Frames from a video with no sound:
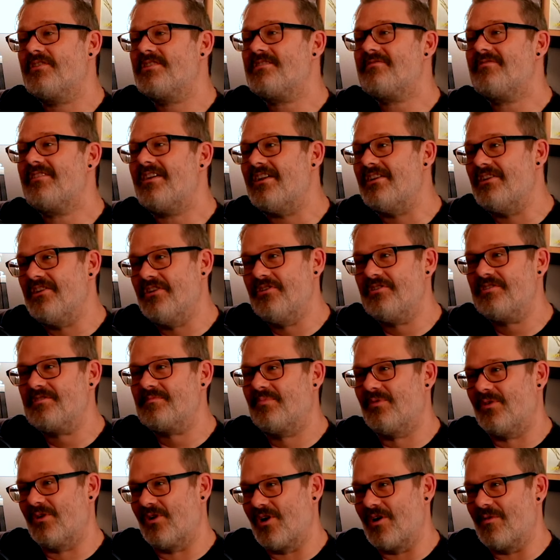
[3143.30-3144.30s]
even a news
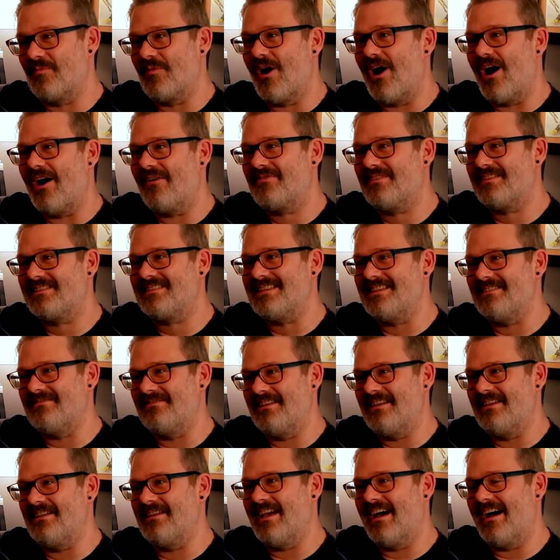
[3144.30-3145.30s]
afterwards. blurb off the
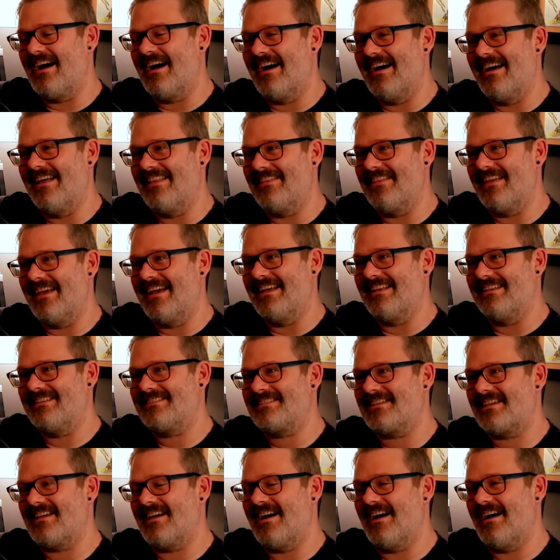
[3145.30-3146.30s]
TV uh,
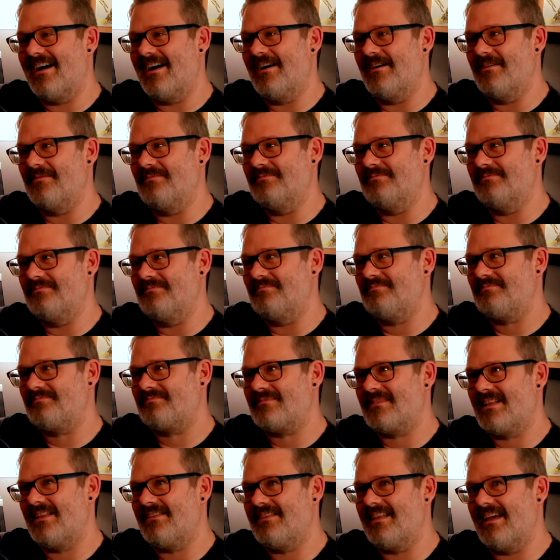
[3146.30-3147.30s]
that um,
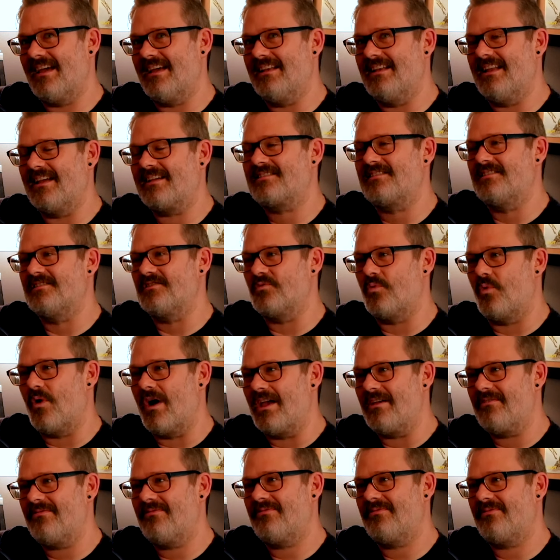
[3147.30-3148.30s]
that Nixon's
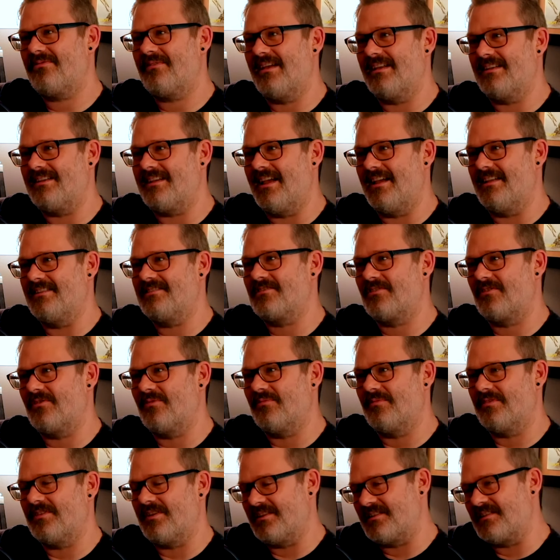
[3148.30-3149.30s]
wife and kids are
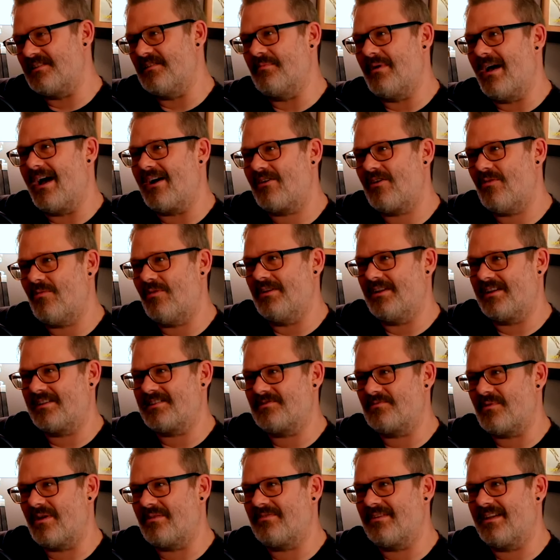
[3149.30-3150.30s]
it's in the background while
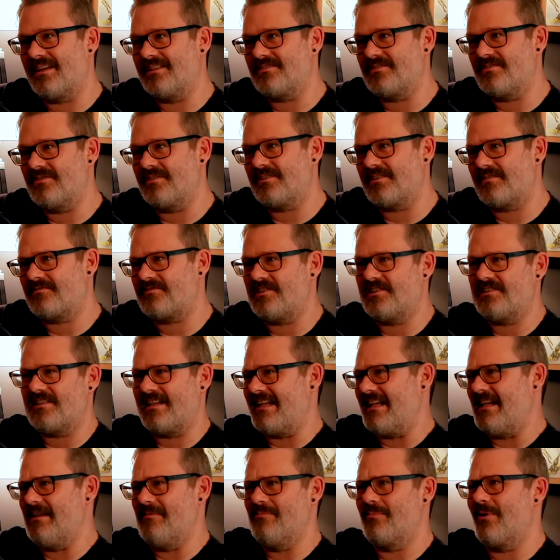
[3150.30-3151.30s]
Nixon's wife and kids are doing stuff. She's like
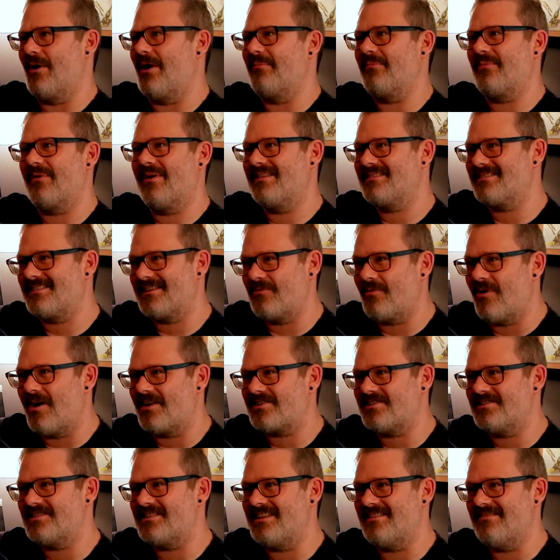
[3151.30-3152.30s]
eating bonbons, like
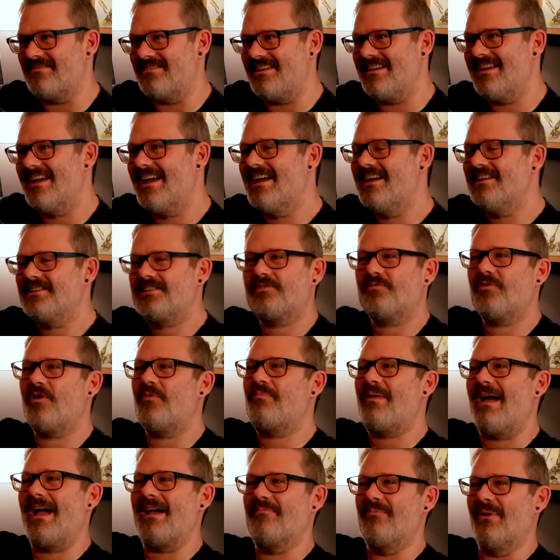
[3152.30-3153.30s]
watching TV. She wrote
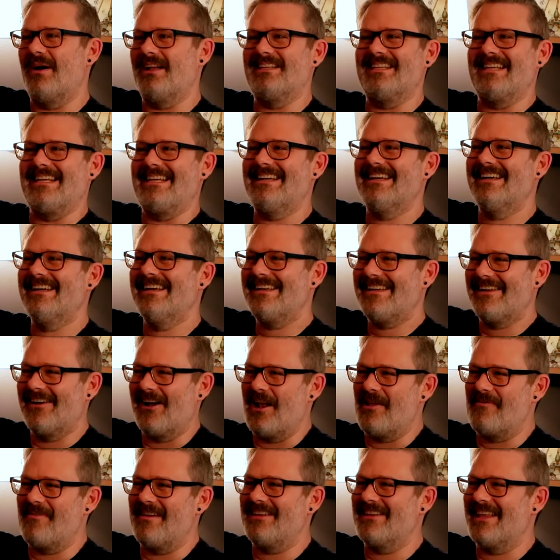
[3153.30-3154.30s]
Peg Bundy. You know
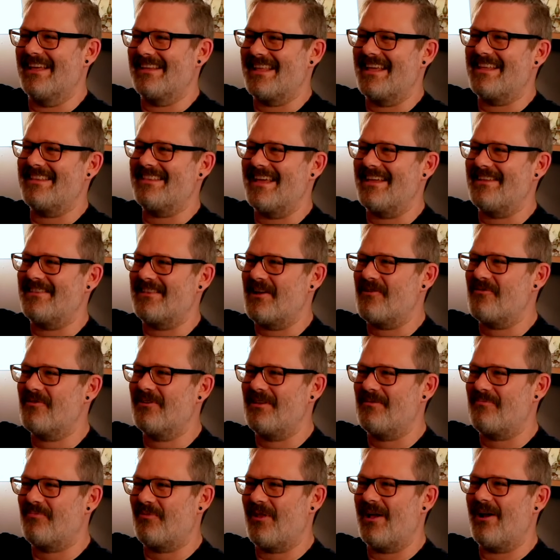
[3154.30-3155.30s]
what I mean? Like they, they, they
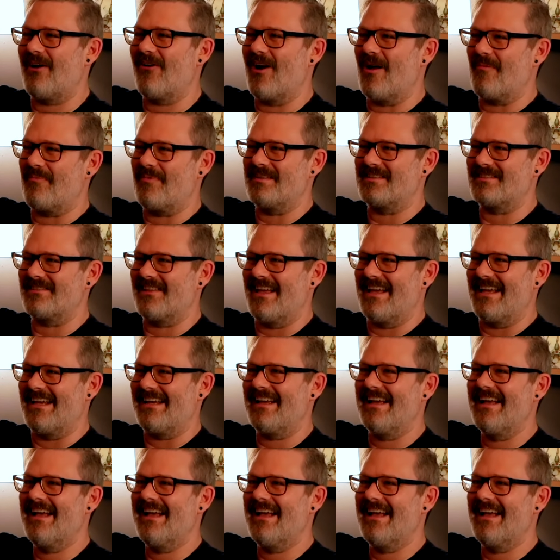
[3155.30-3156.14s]
really play her up as like